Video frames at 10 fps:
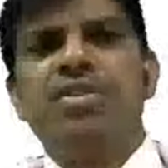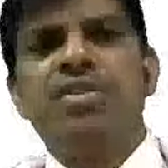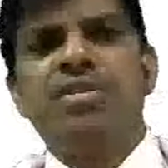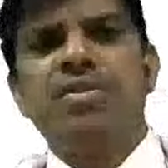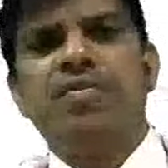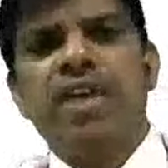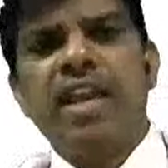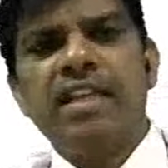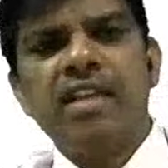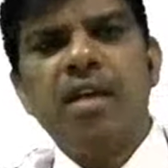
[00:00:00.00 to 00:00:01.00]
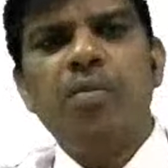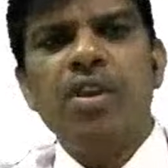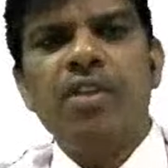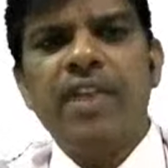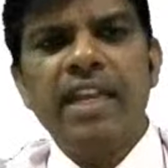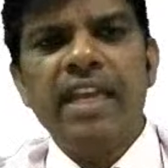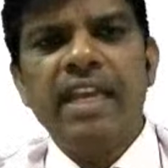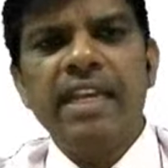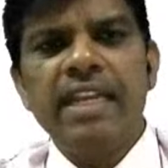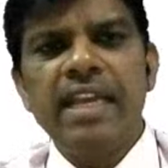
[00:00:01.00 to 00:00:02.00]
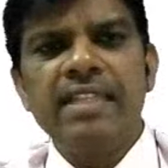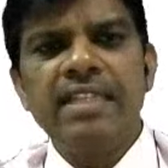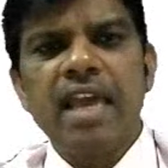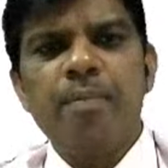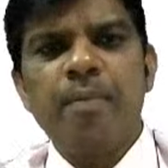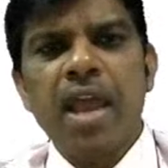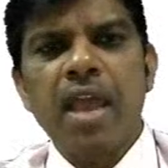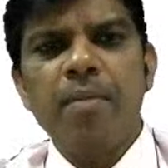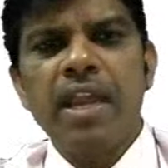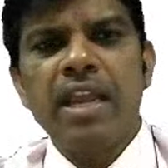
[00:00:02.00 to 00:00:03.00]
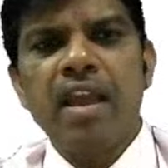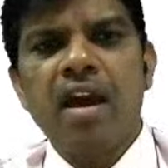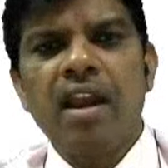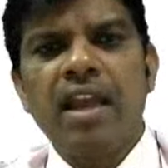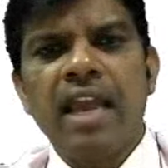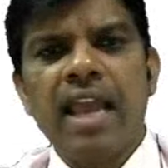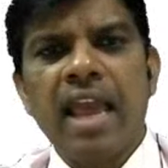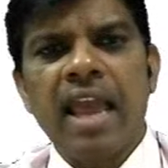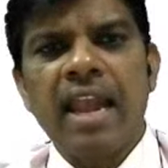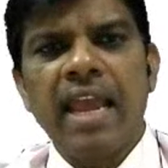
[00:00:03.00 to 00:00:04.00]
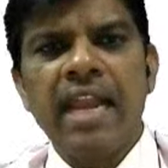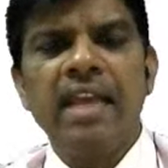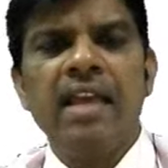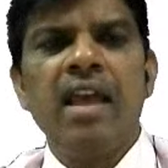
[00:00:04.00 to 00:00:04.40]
So for example, if I take, it is a primary alkyl halide,